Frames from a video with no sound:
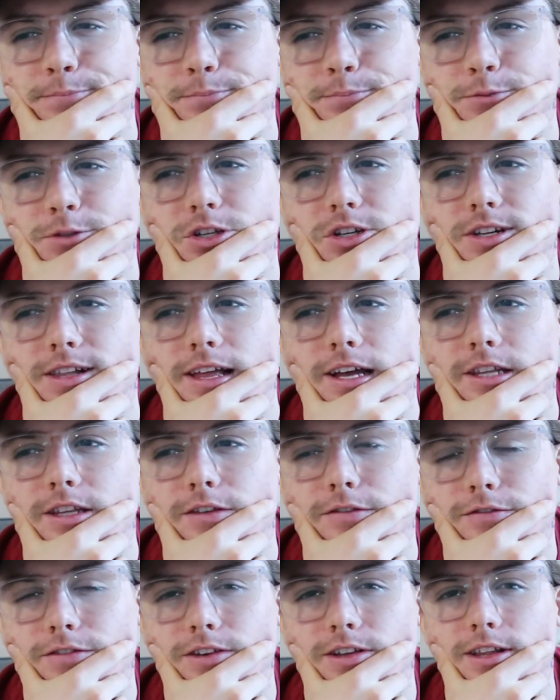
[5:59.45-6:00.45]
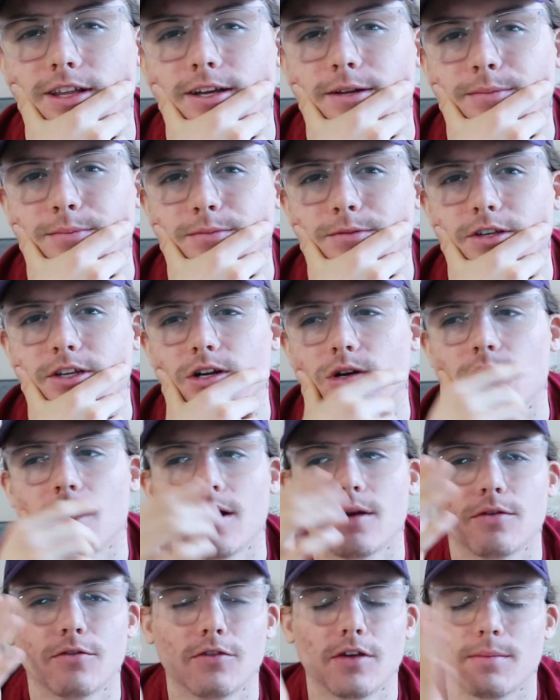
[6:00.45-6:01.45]
you're allowed to feel it,
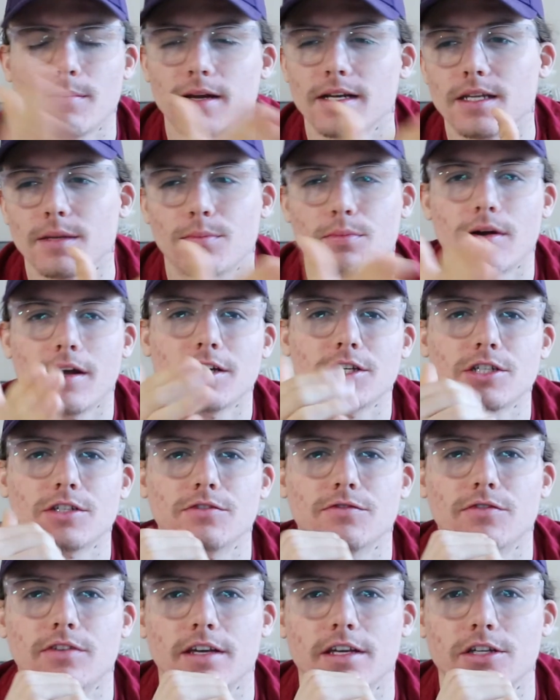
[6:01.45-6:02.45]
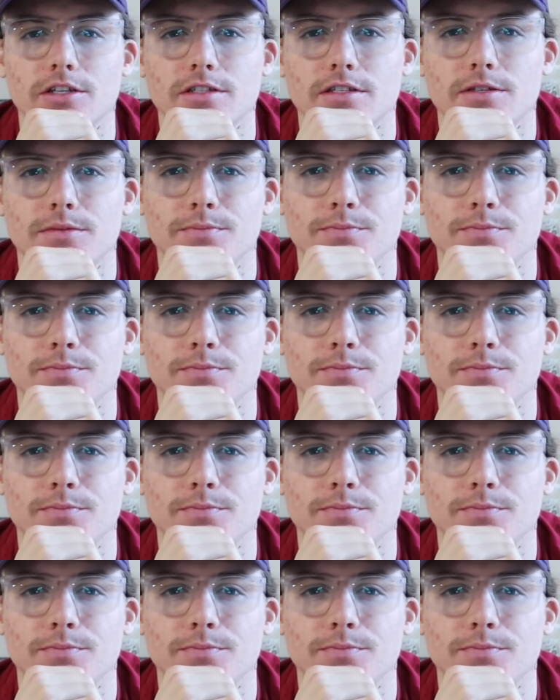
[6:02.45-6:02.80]
And in my depression phase,